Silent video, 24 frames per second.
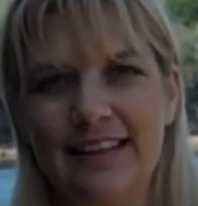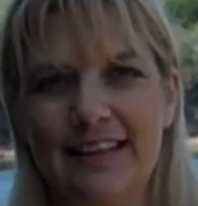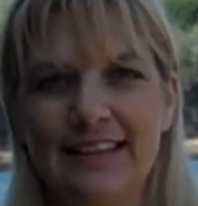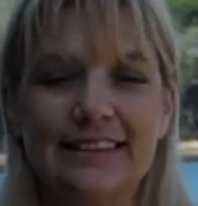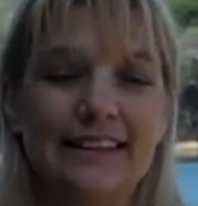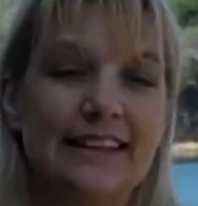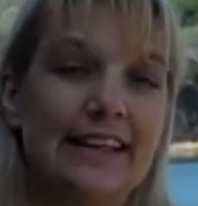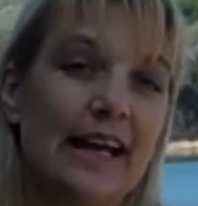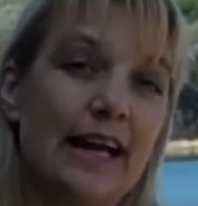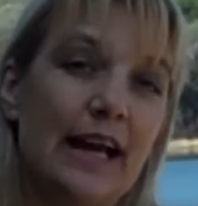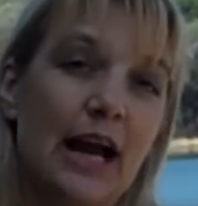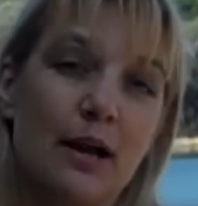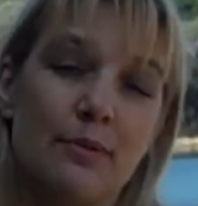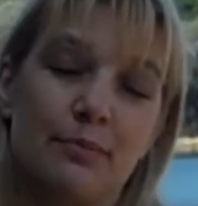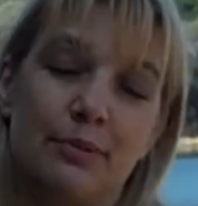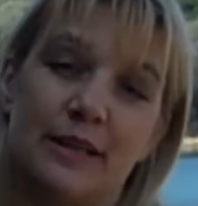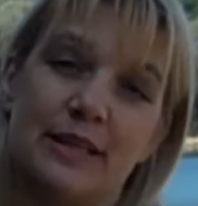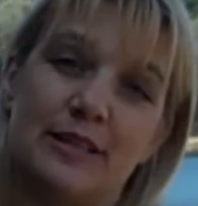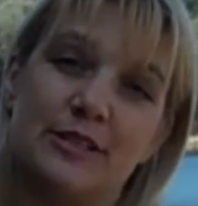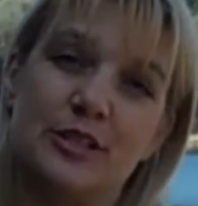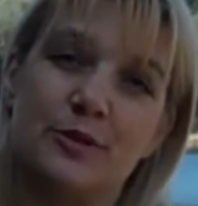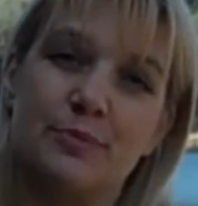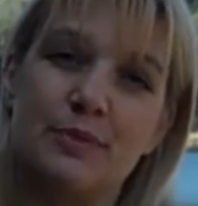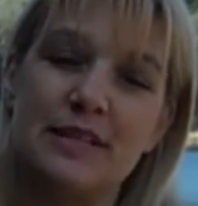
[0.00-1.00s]
Today I'm
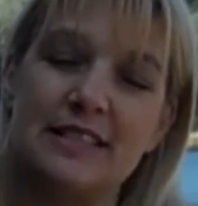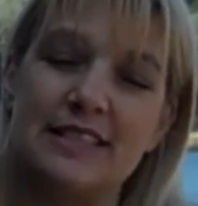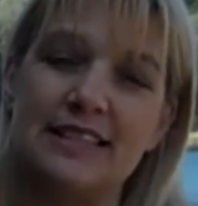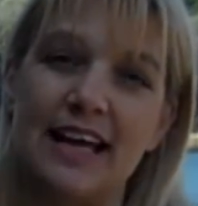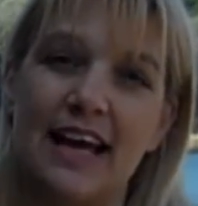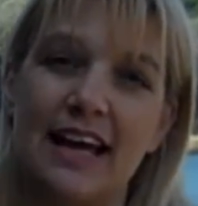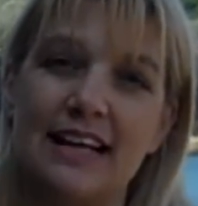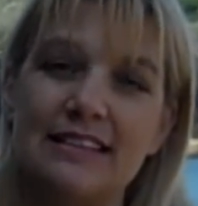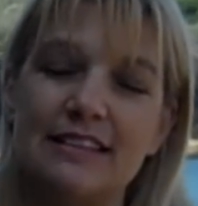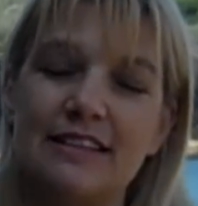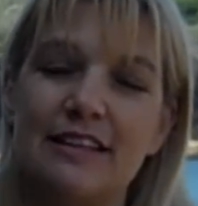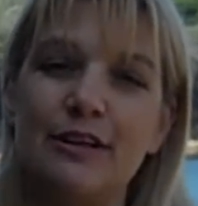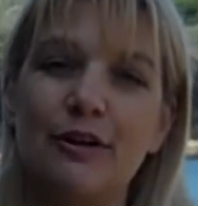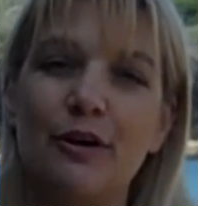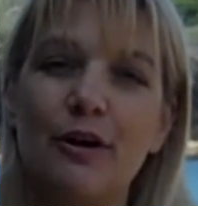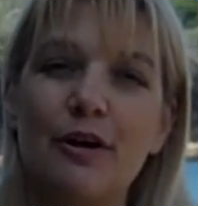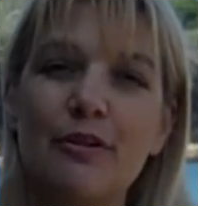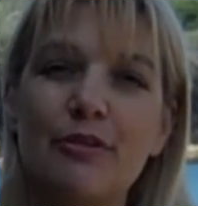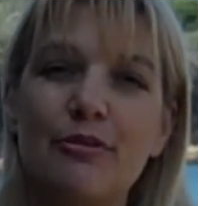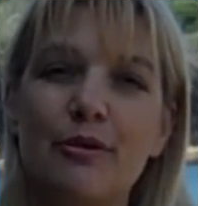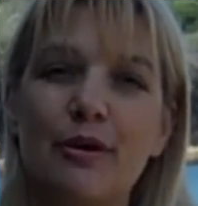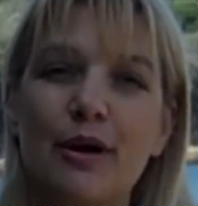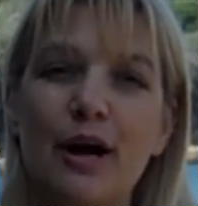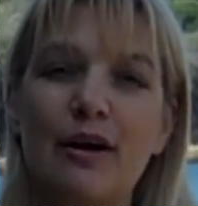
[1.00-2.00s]
pleased to present the
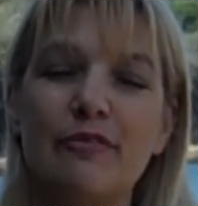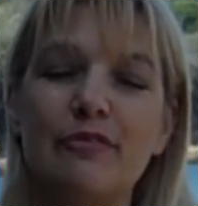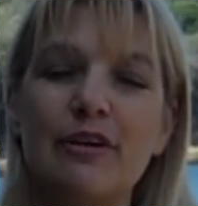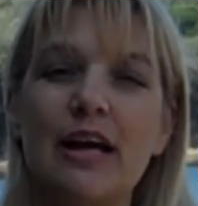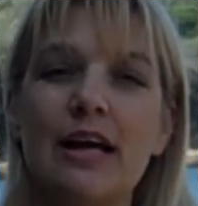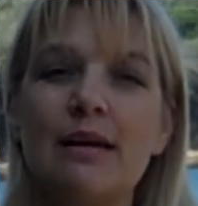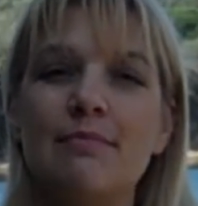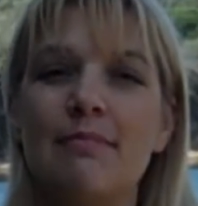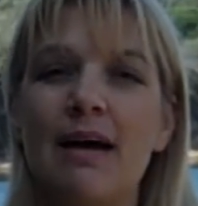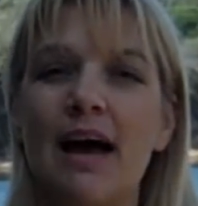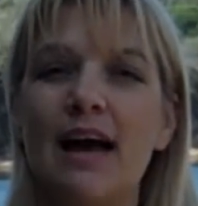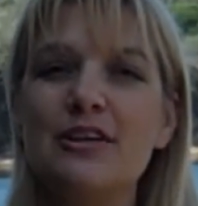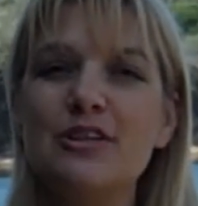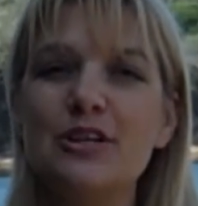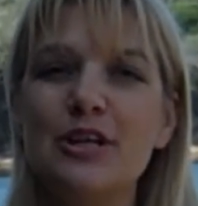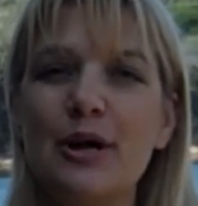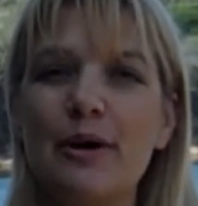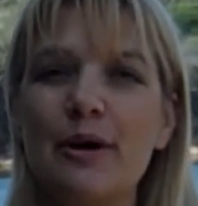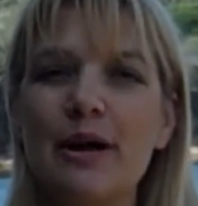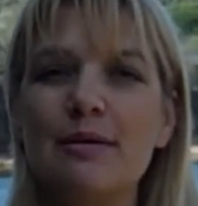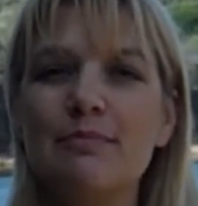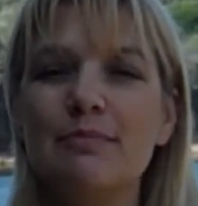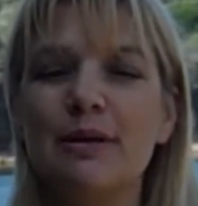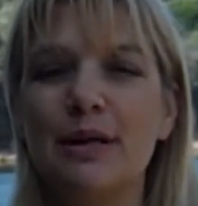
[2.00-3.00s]
author of
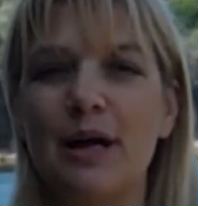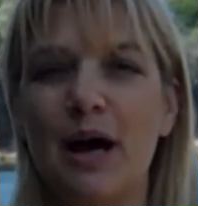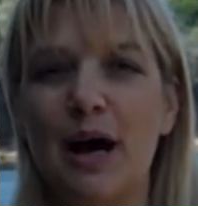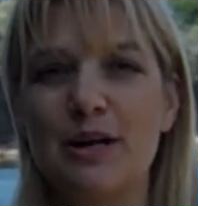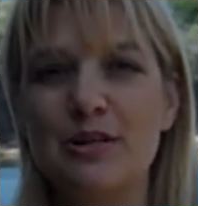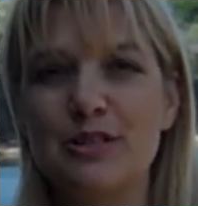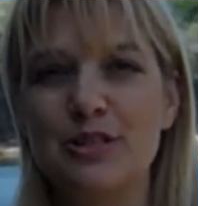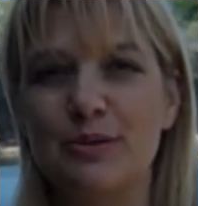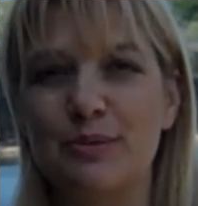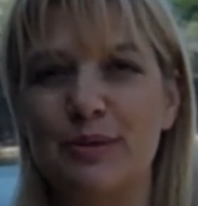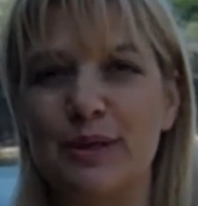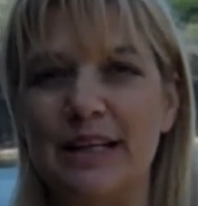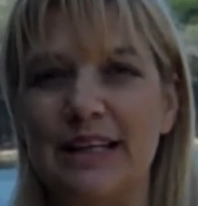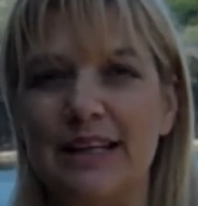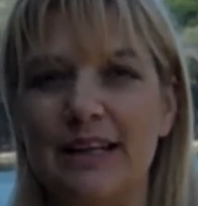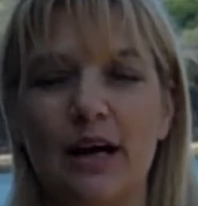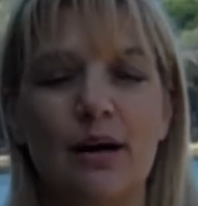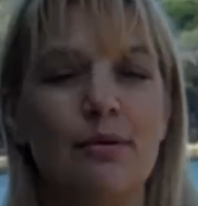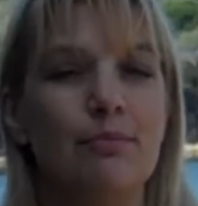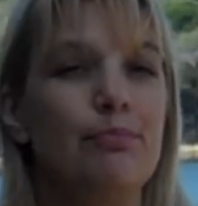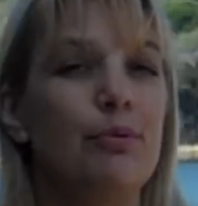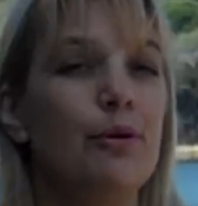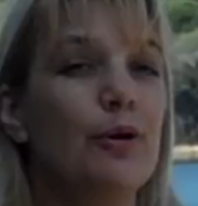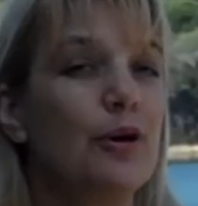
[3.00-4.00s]
Imaginary Menagerie,
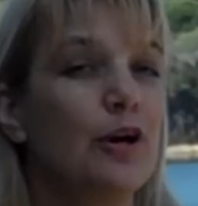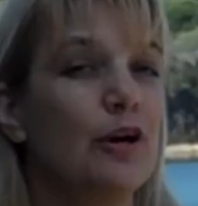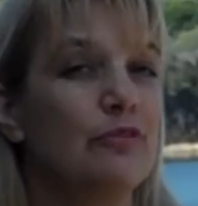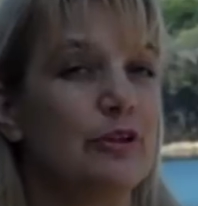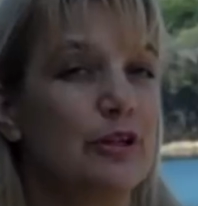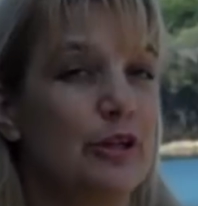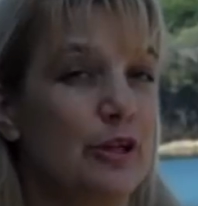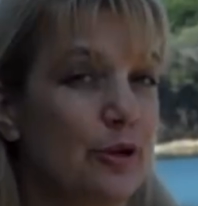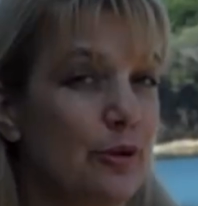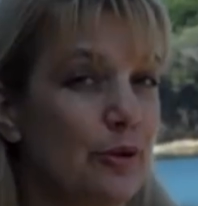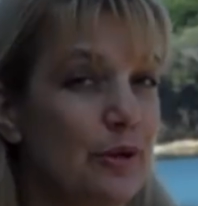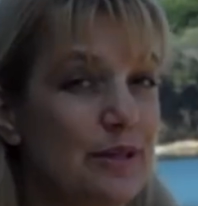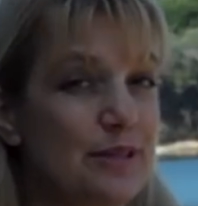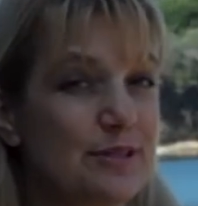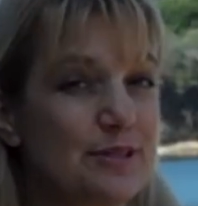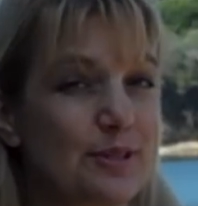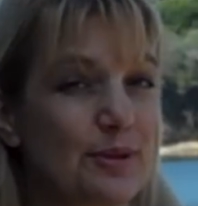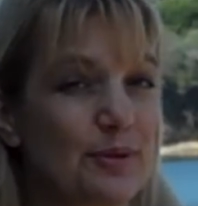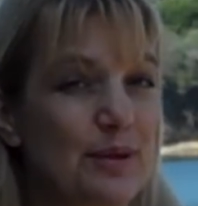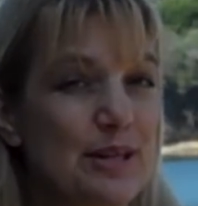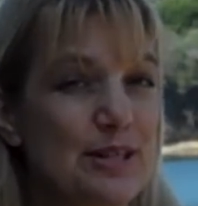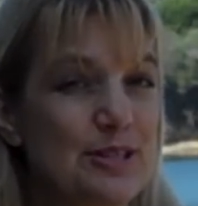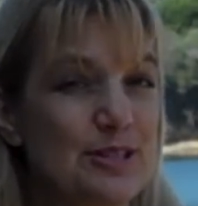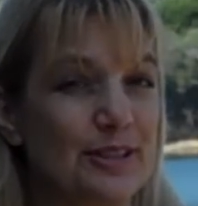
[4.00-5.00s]
a Book of Curious
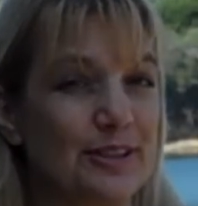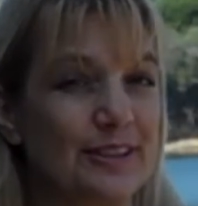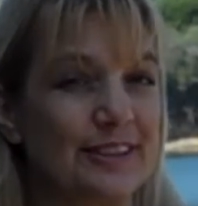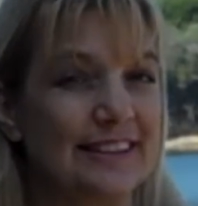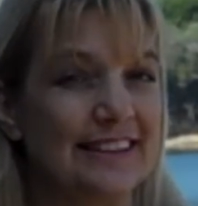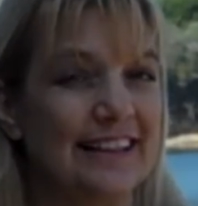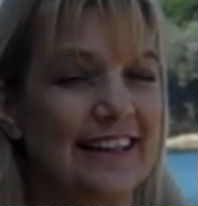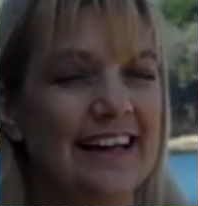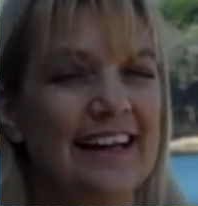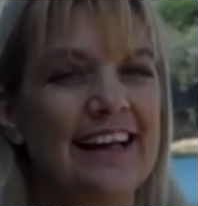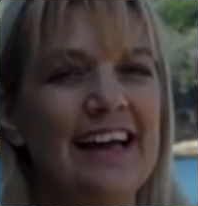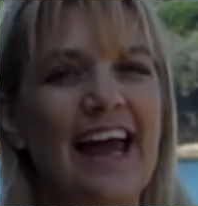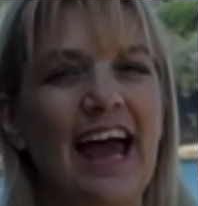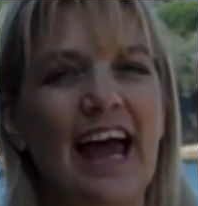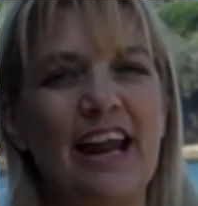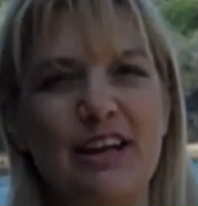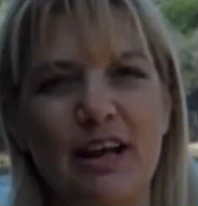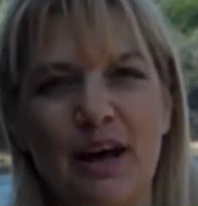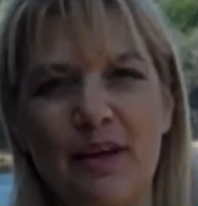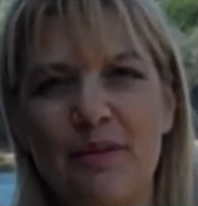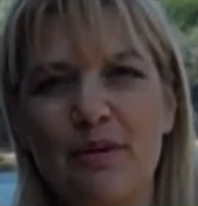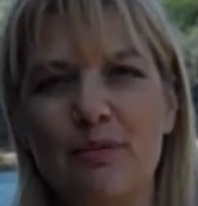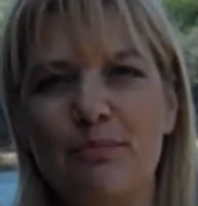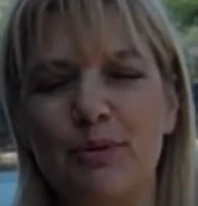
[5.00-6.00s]
Creatures, and
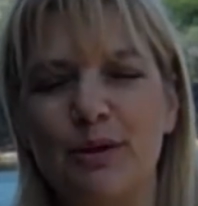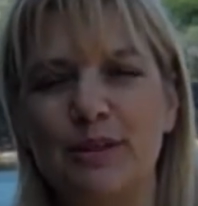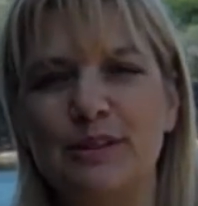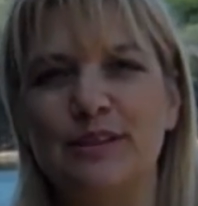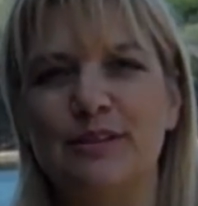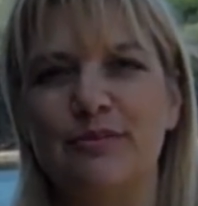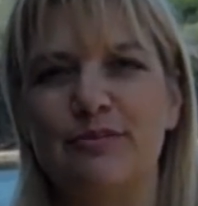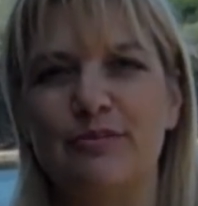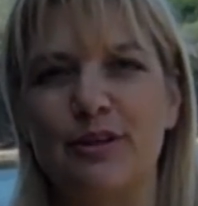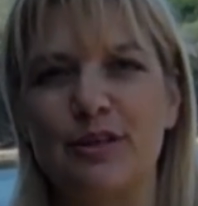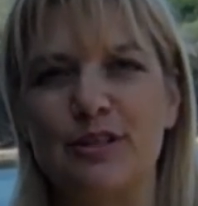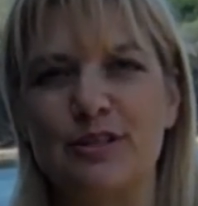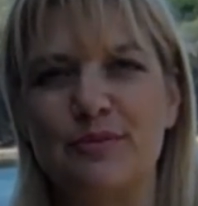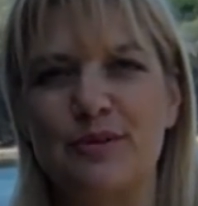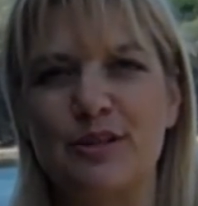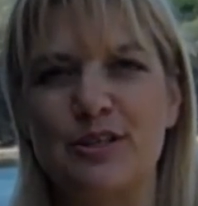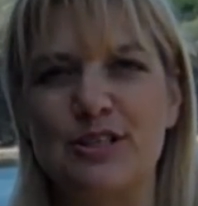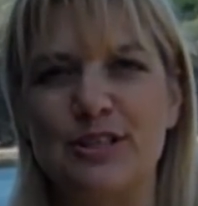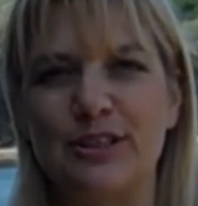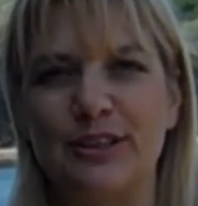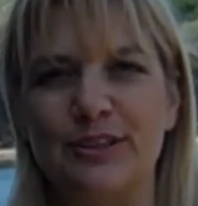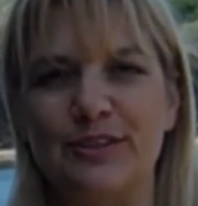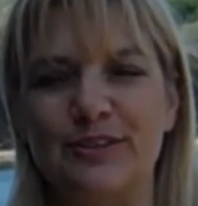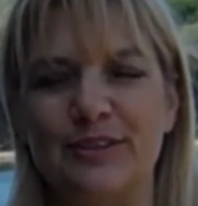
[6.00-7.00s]
other books of verse for
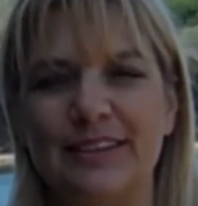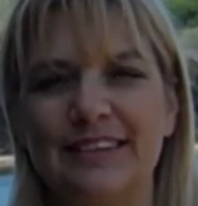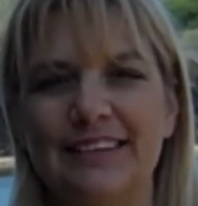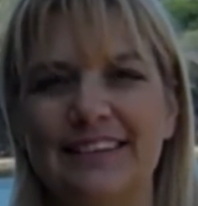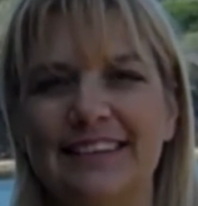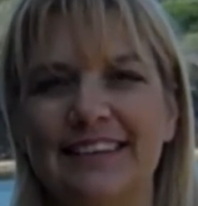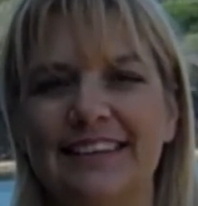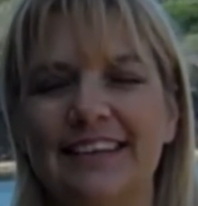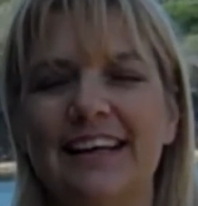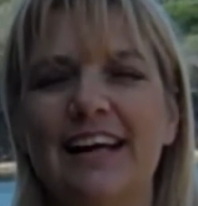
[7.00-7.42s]
children.